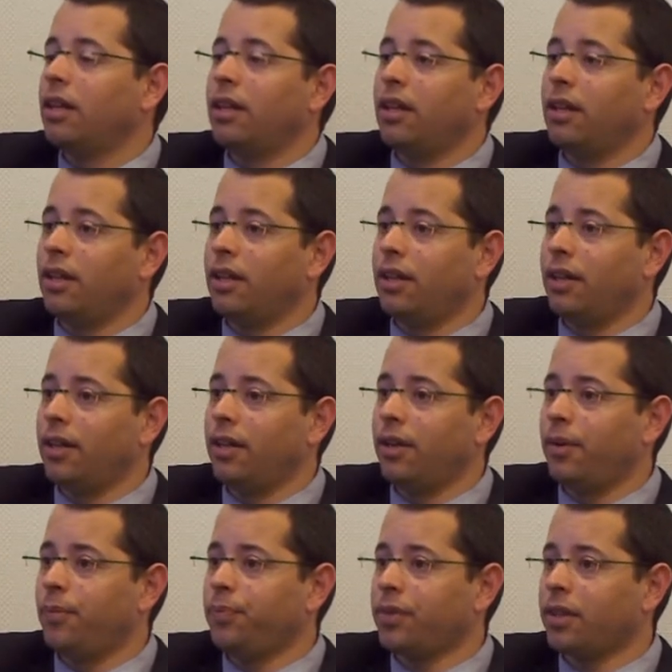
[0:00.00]

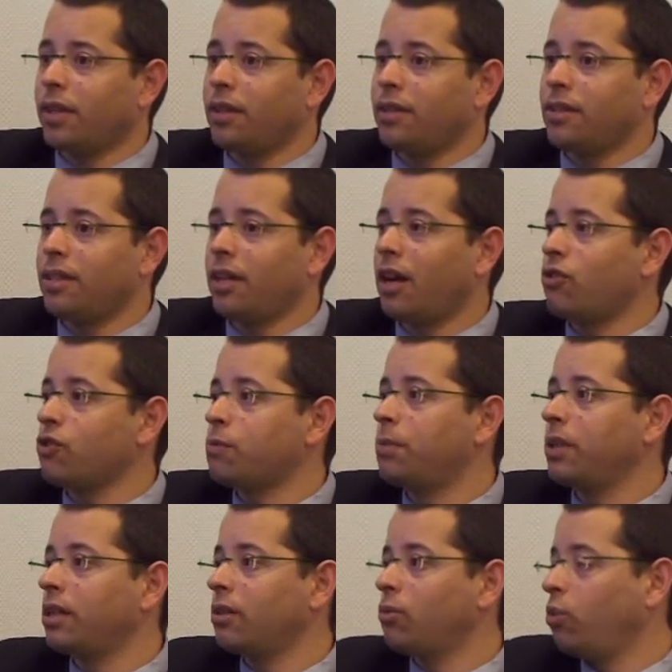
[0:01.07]
They are
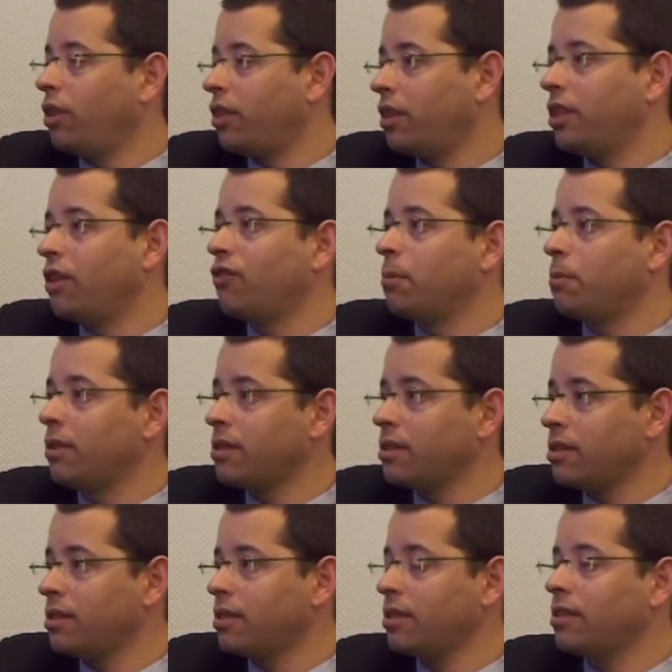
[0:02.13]
speaking with different
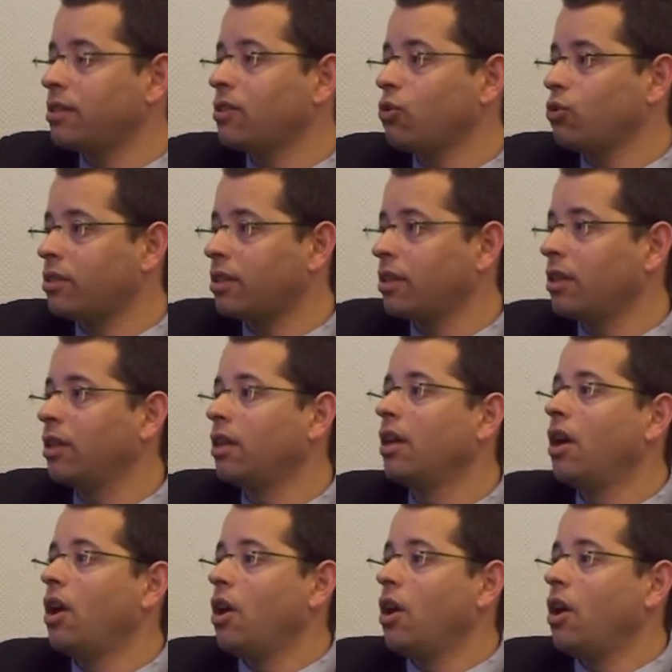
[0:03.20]
businesses to see